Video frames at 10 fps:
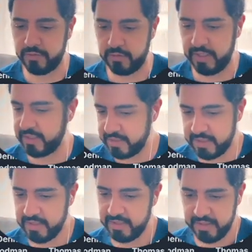Like,
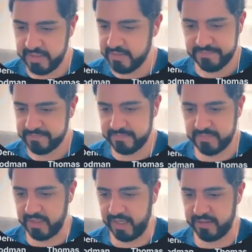
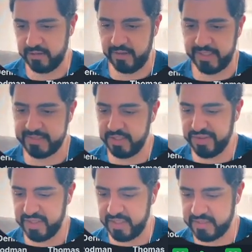I don't know. I still
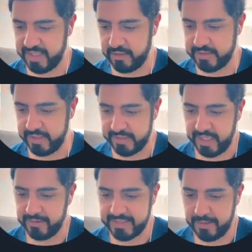think
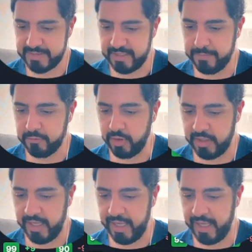Tyrus Thomas can be
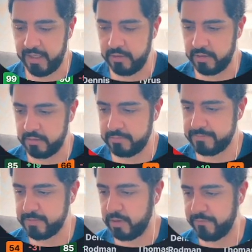run at your
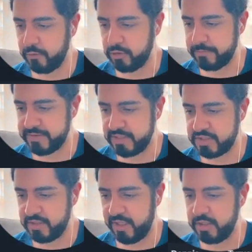small forward
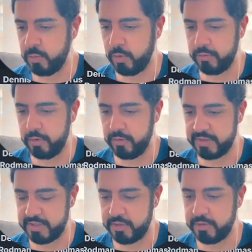position, and you won't
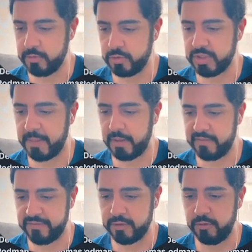notice a huge drop off
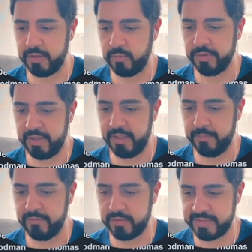if you're going with
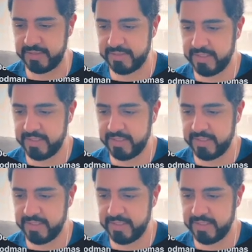him versus